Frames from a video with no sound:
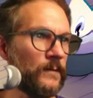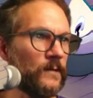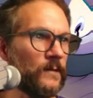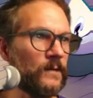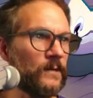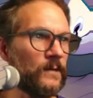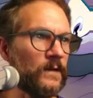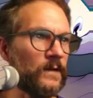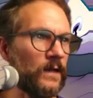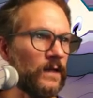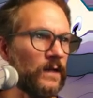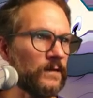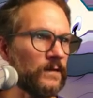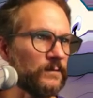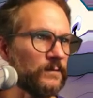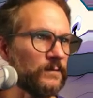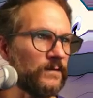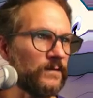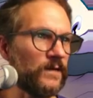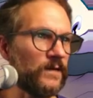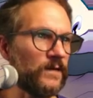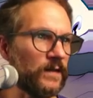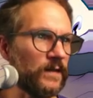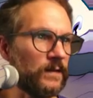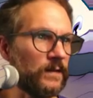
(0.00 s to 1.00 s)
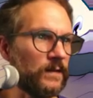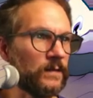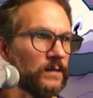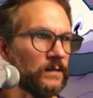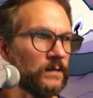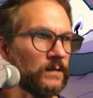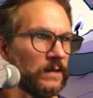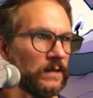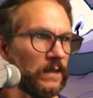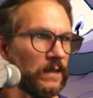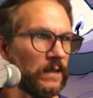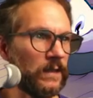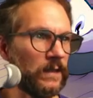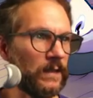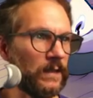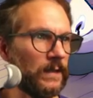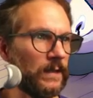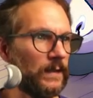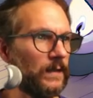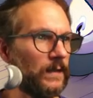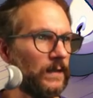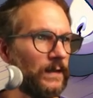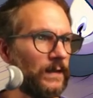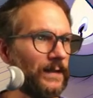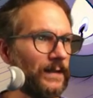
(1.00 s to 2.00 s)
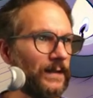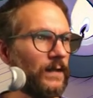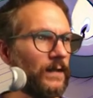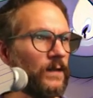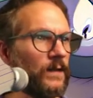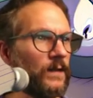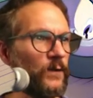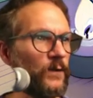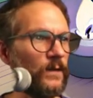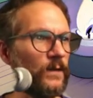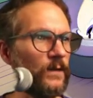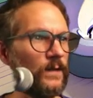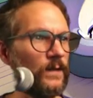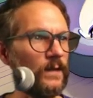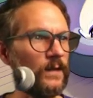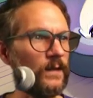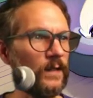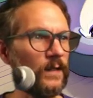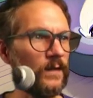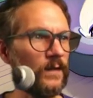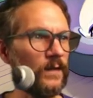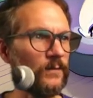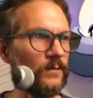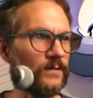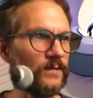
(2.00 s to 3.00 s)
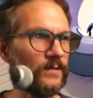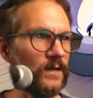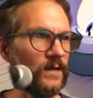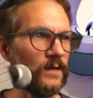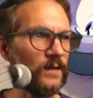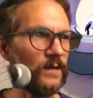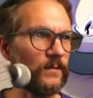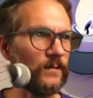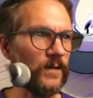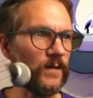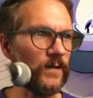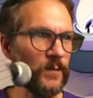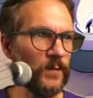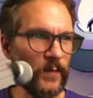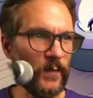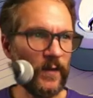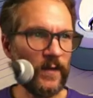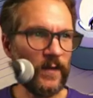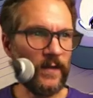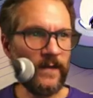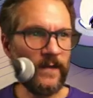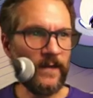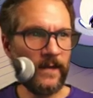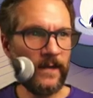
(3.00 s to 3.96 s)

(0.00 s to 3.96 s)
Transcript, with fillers: now that we've done now that we've done the fun part,